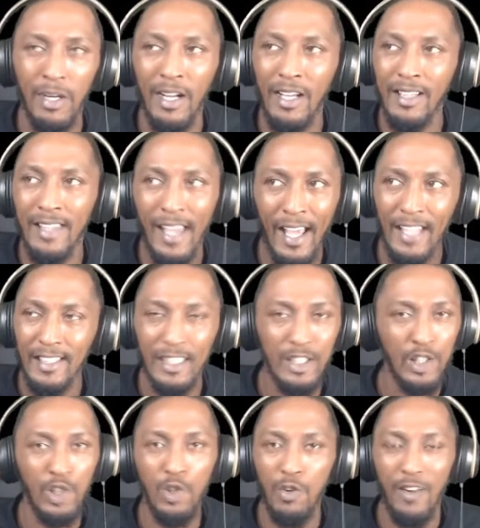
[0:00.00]
Yes, it's
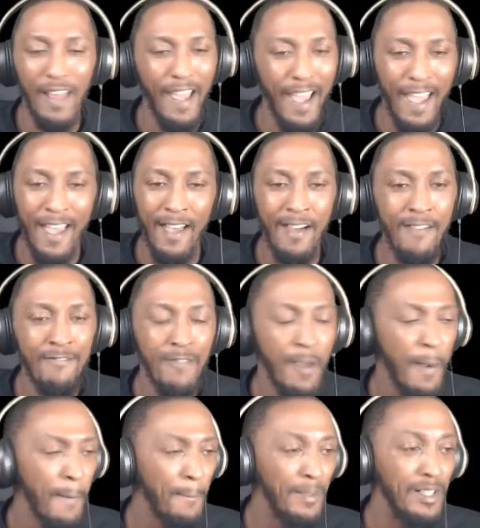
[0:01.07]
cool to have,
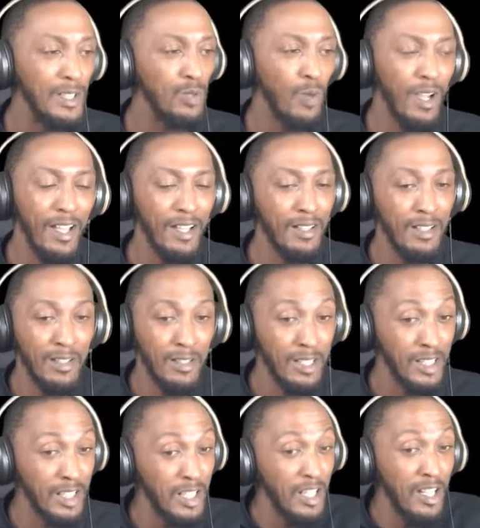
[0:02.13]
but it's way, cause
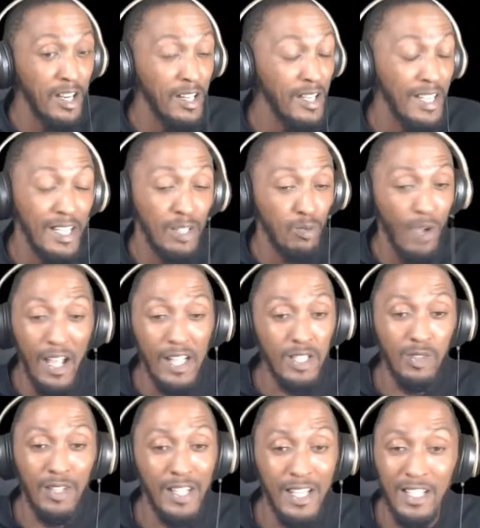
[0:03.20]
clearly it's way
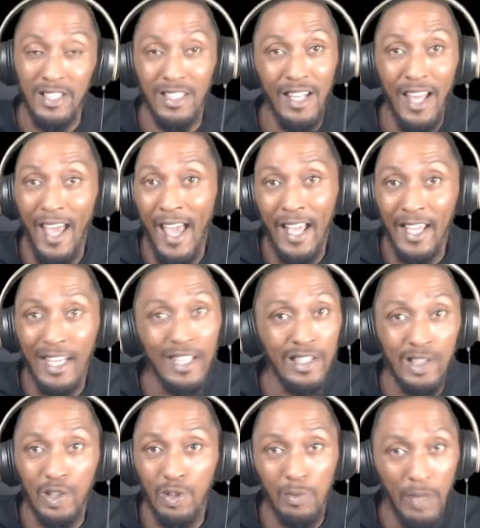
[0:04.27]
too easy to hack
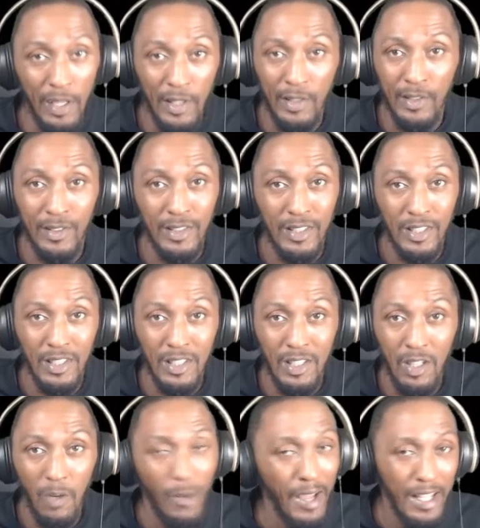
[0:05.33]
into, bro.
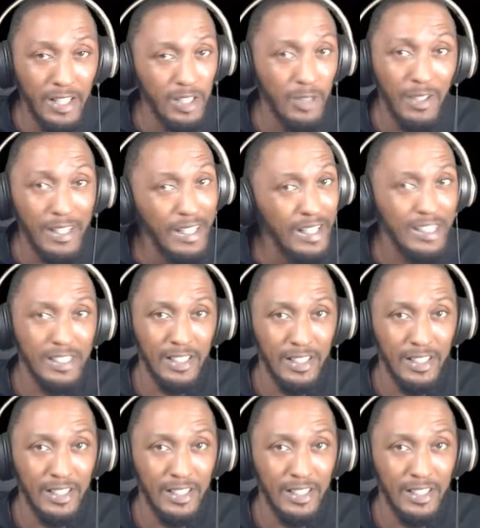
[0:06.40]
Way too easy.